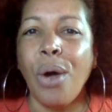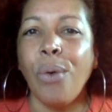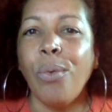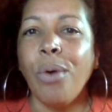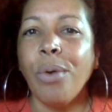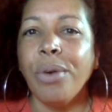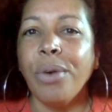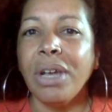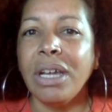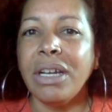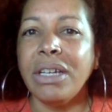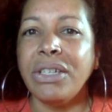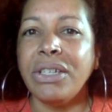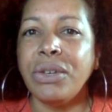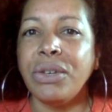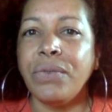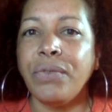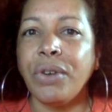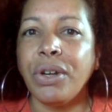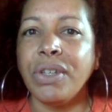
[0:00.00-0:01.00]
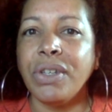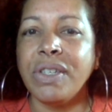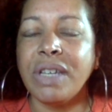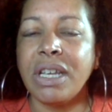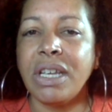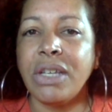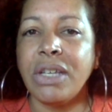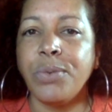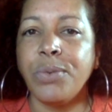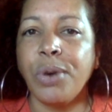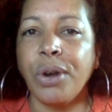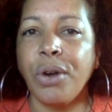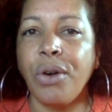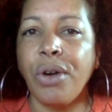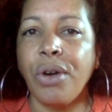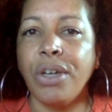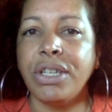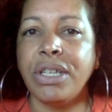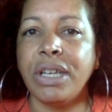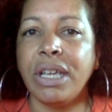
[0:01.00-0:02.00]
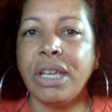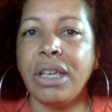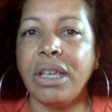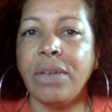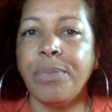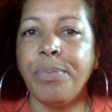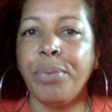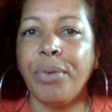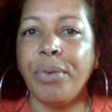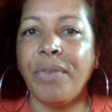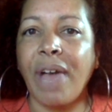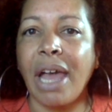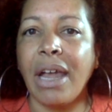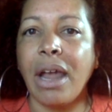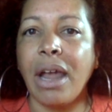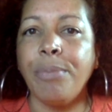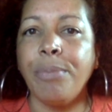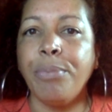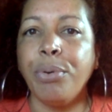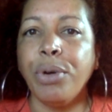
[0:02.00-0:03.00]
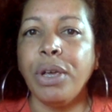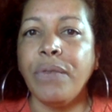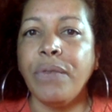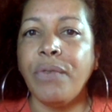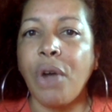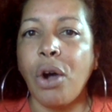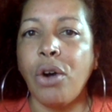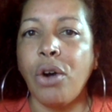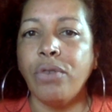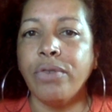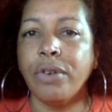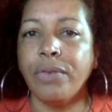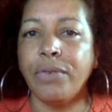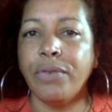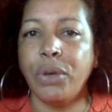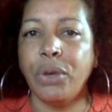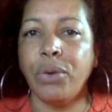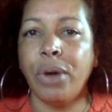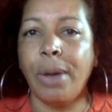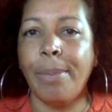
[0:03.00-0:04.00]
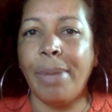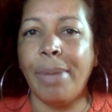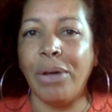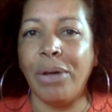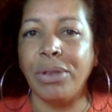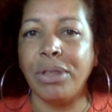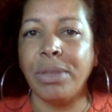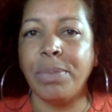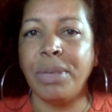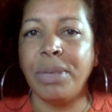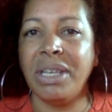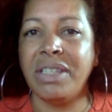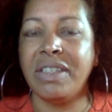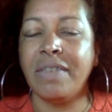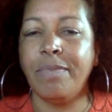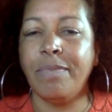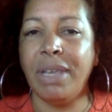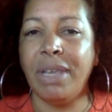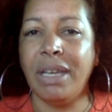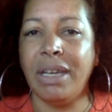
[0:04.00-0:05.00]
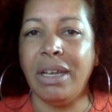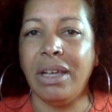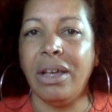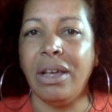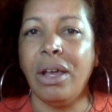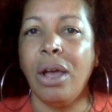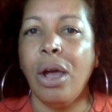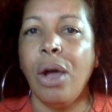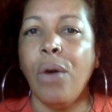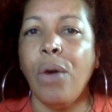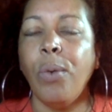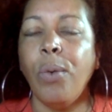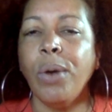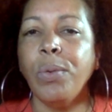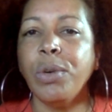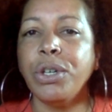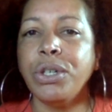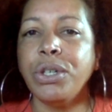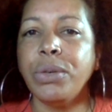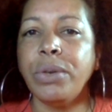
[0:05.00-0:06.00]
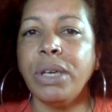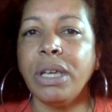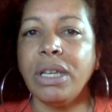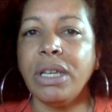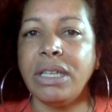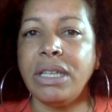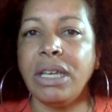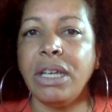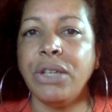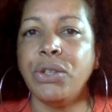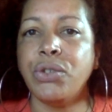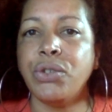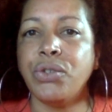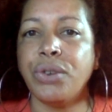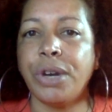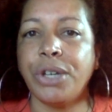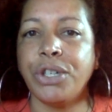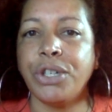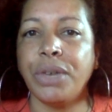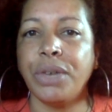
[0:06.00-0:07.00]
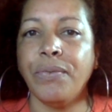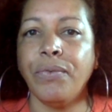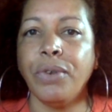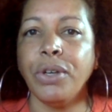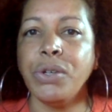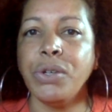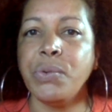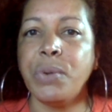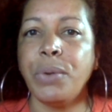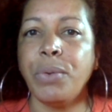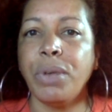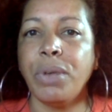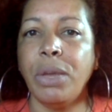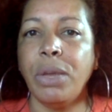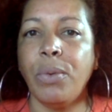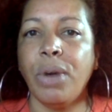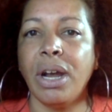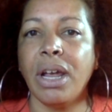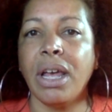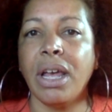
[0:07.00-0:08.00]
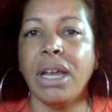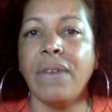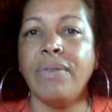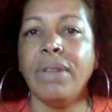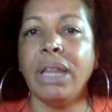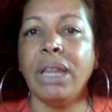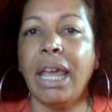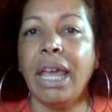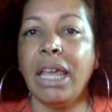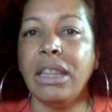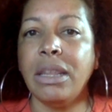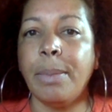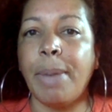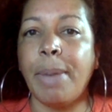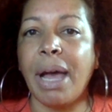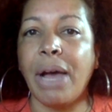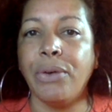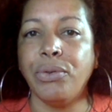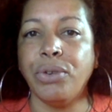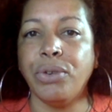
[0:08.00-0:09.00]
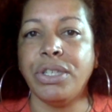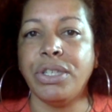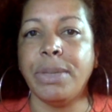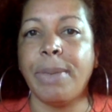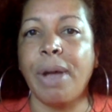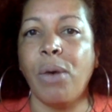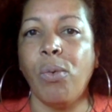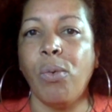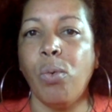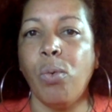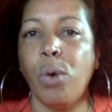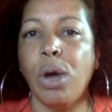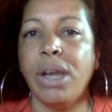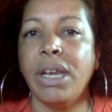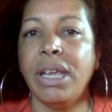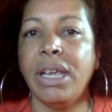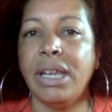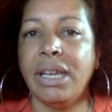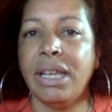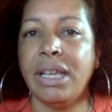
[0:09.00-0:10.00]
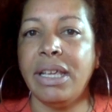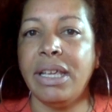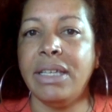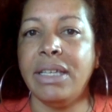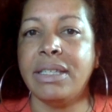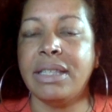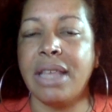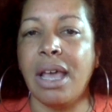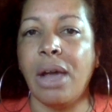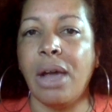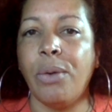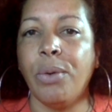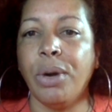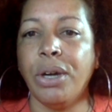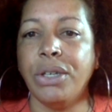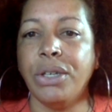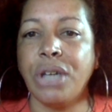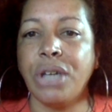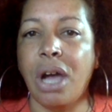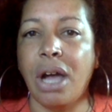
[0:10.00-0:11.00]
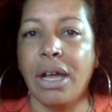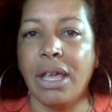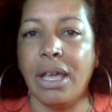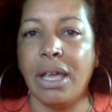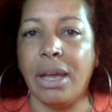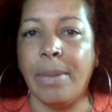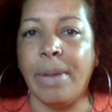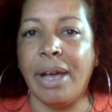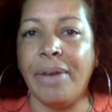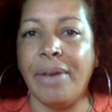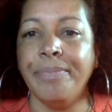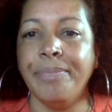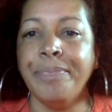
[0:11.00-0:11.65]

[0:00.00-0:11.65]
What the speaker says: what we're going to do first is we're going to provide a brief overview about the piece of media. When we're doing a deconstruction, first we really want to kind of lay the boundaries about what it is that we're talking about.